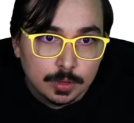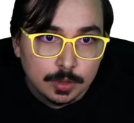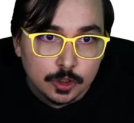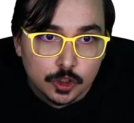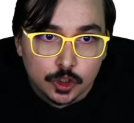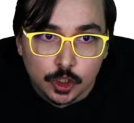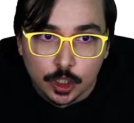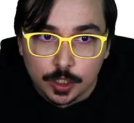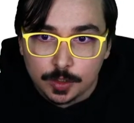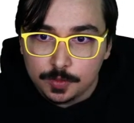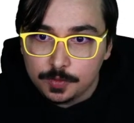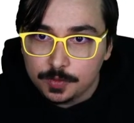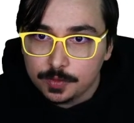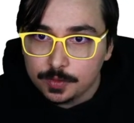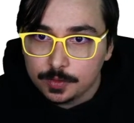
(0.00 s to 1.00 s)

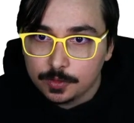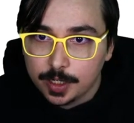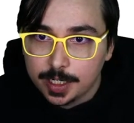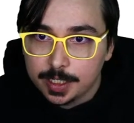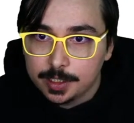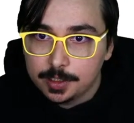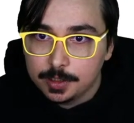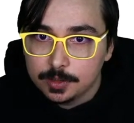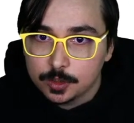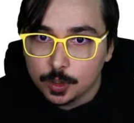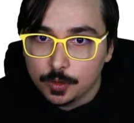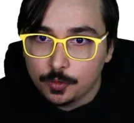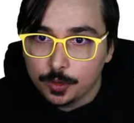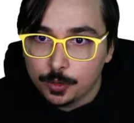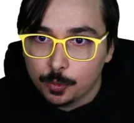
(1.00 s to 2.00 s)
serve right here. So
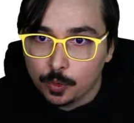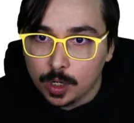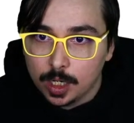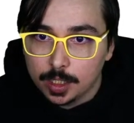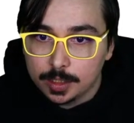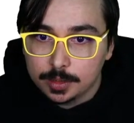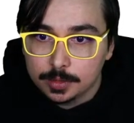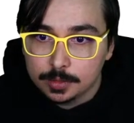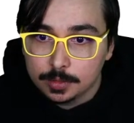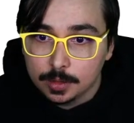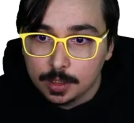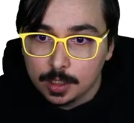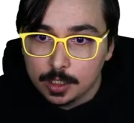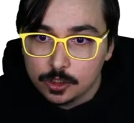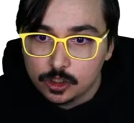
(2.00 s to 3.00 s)
if we run
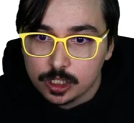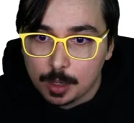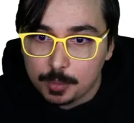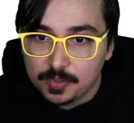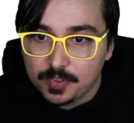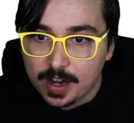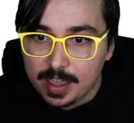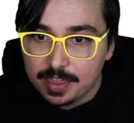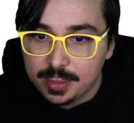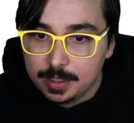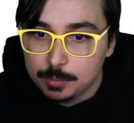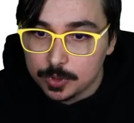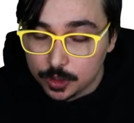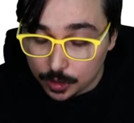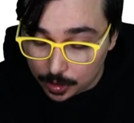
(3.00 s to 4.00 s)
Shopify
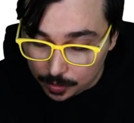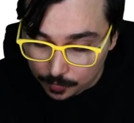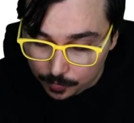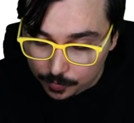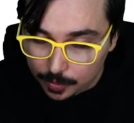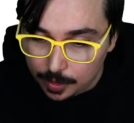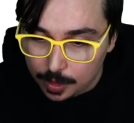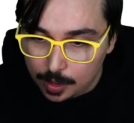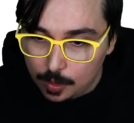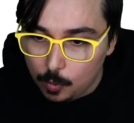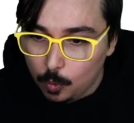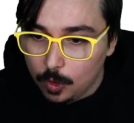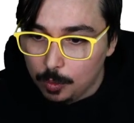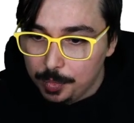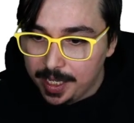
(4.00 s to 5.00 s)
theme serve, we'll